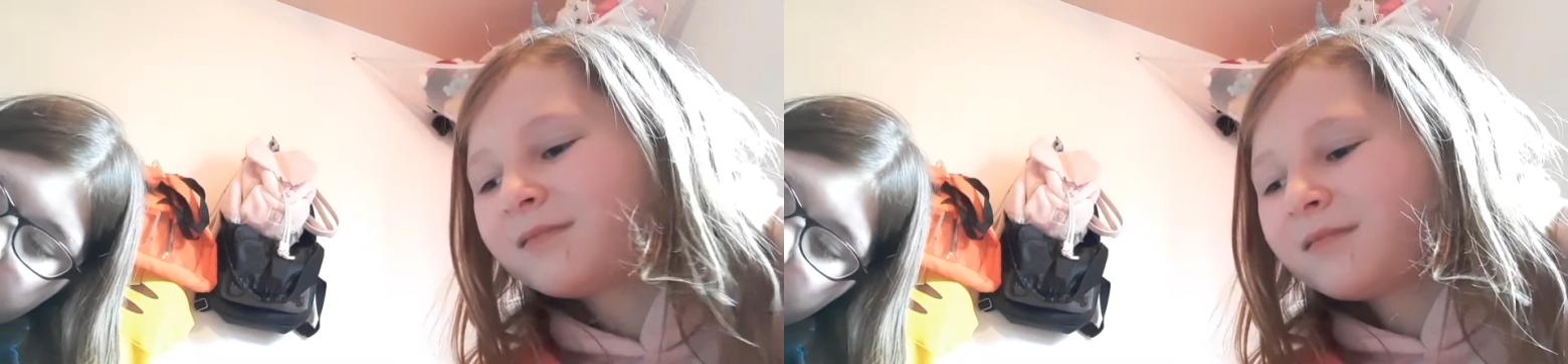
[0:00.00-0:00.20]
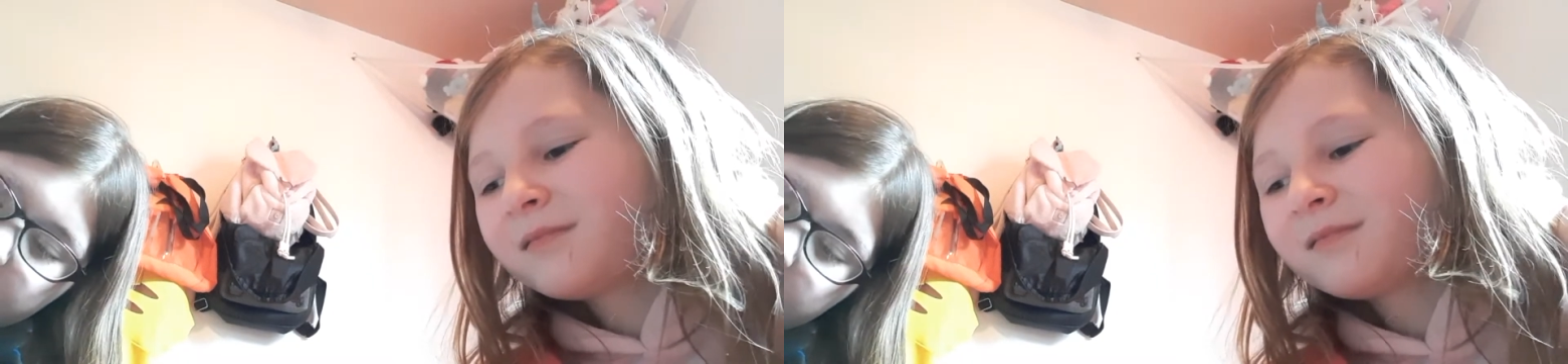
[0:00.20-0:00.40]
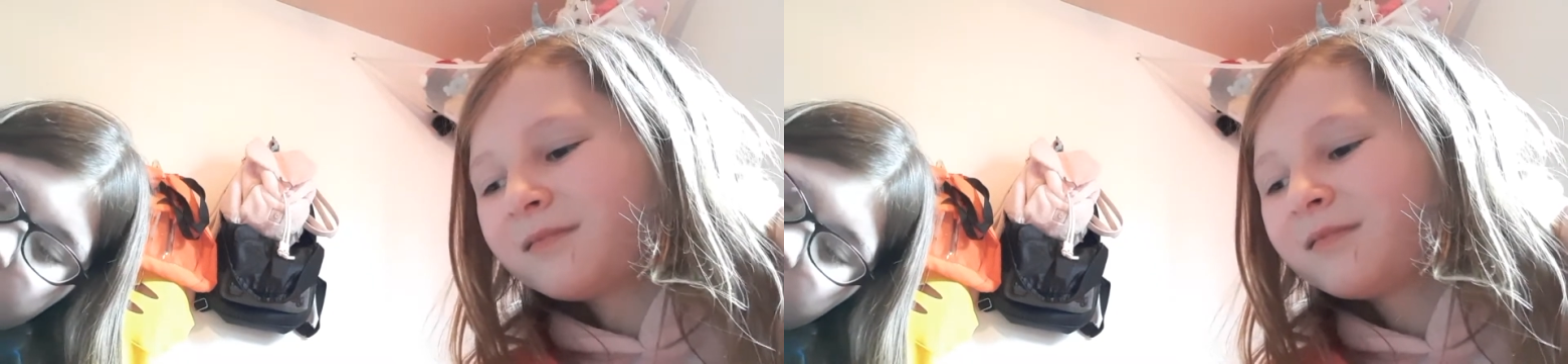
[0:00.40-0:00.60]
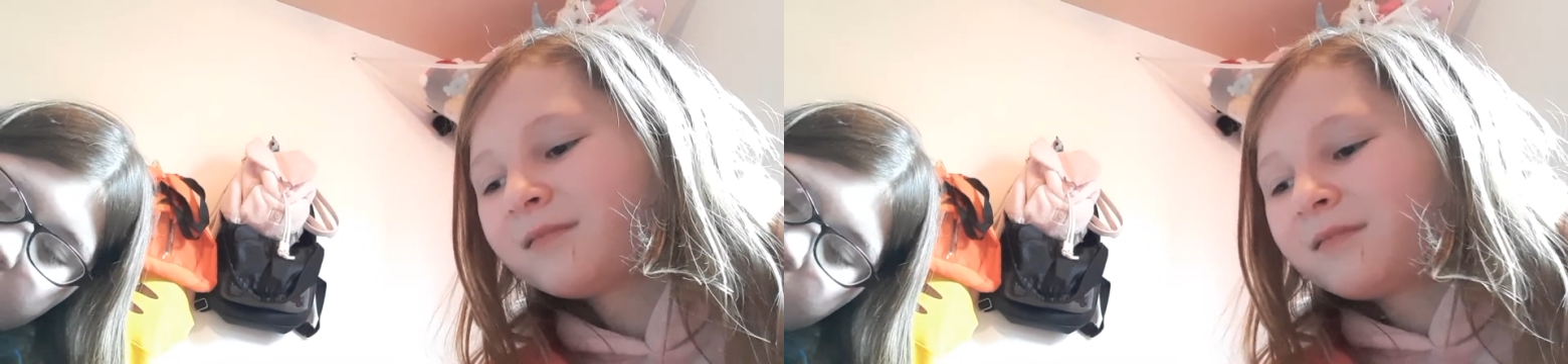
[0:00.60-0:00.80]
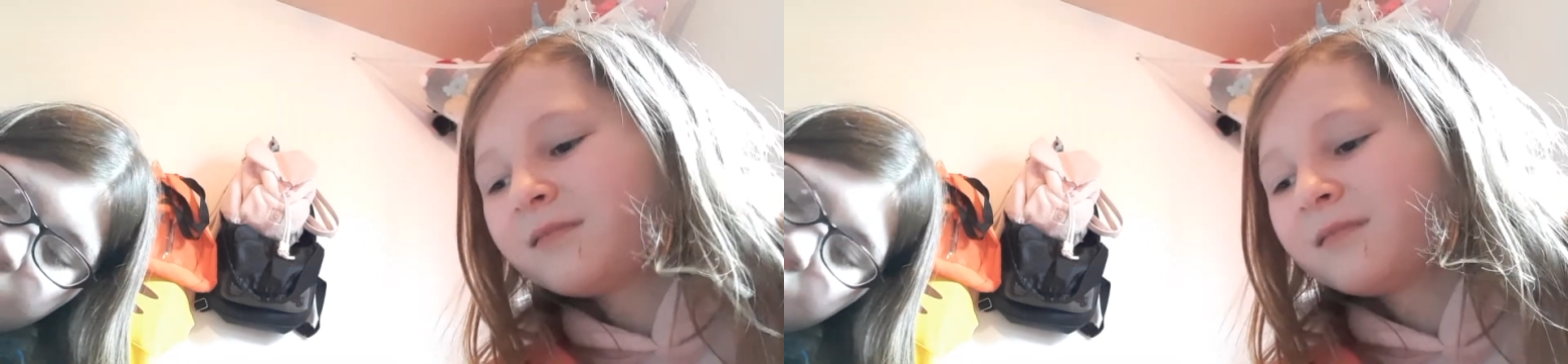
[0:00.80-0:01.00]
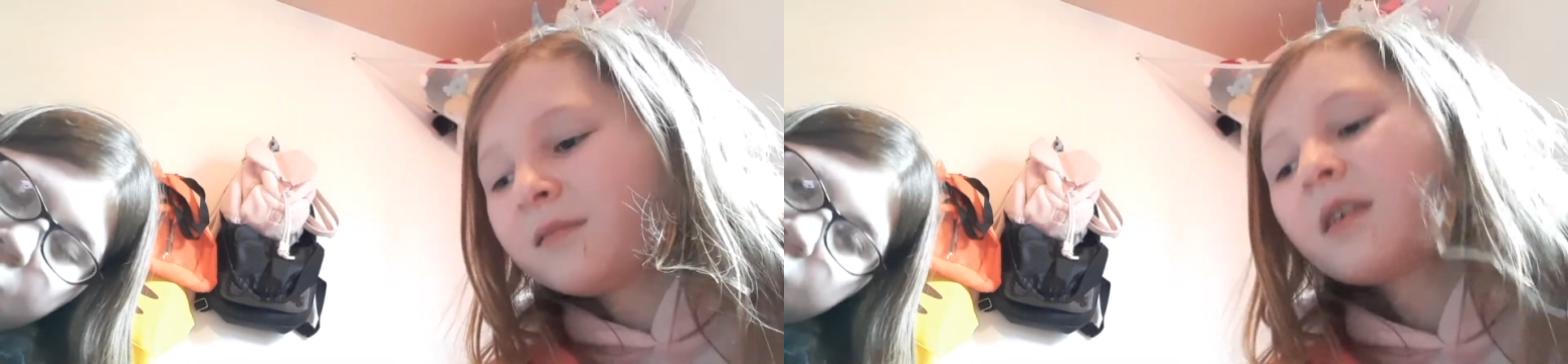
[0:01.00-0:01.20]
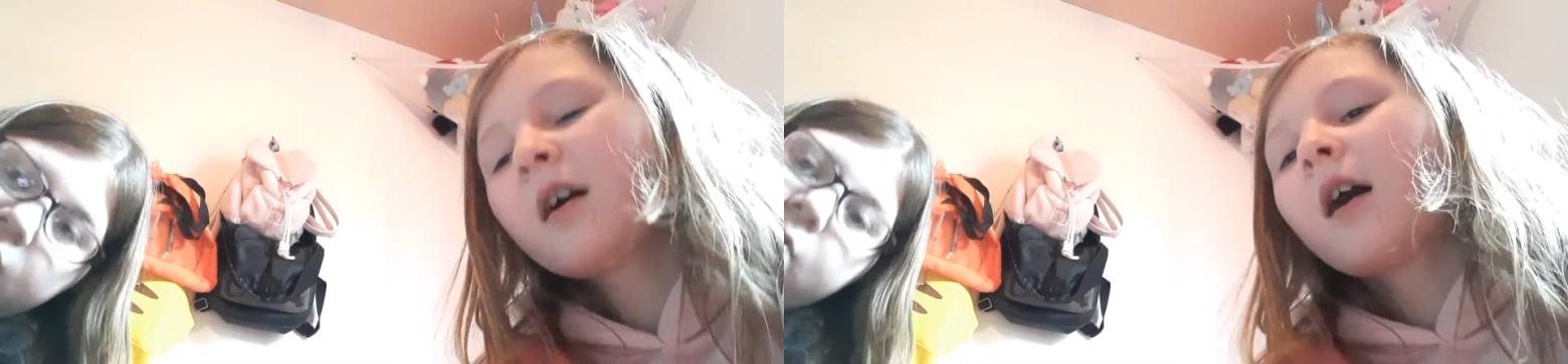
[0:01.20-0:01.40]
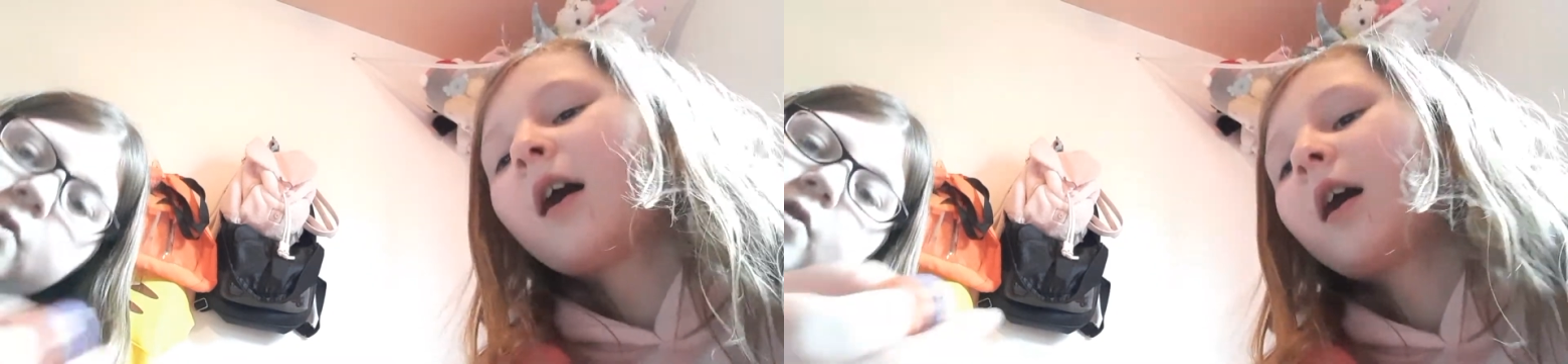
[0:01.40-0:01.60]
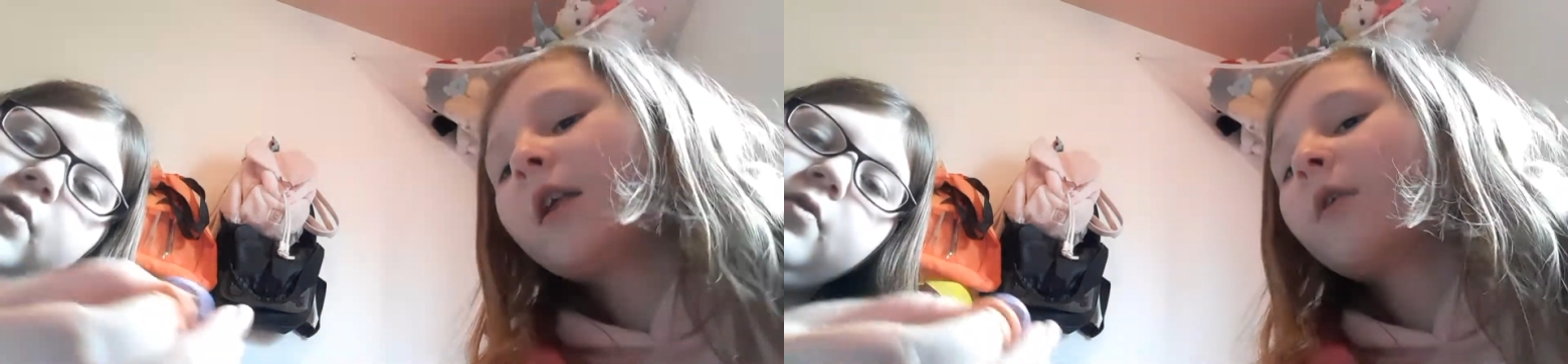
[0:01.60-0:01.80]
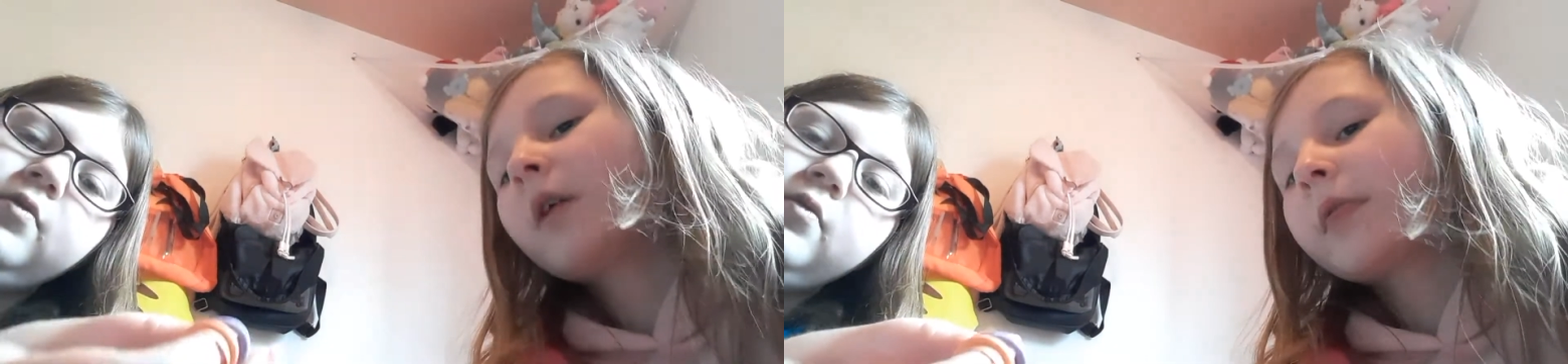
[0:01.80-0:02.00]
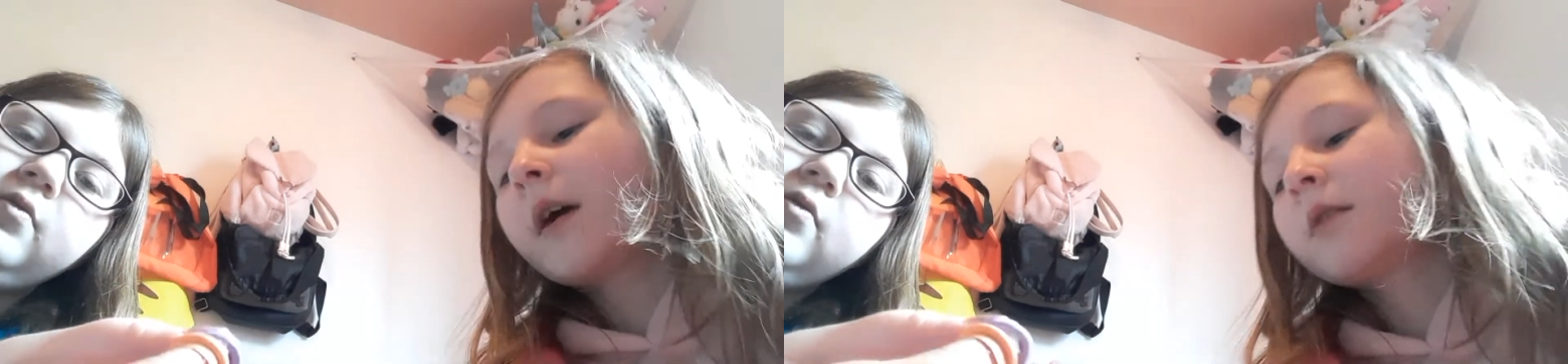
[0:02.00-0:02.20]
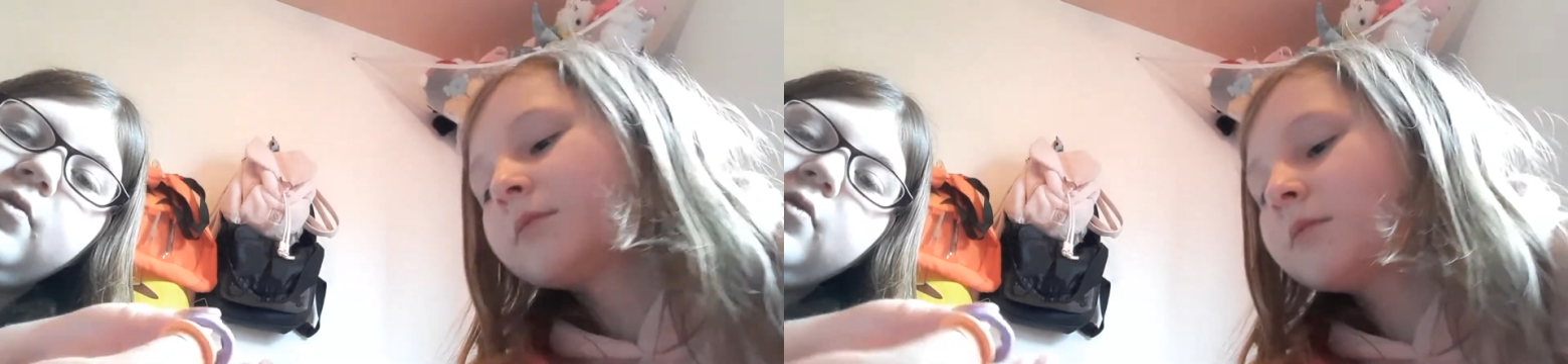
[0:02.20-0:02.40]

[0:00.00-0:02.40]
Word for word: And then I have two. I don't want that.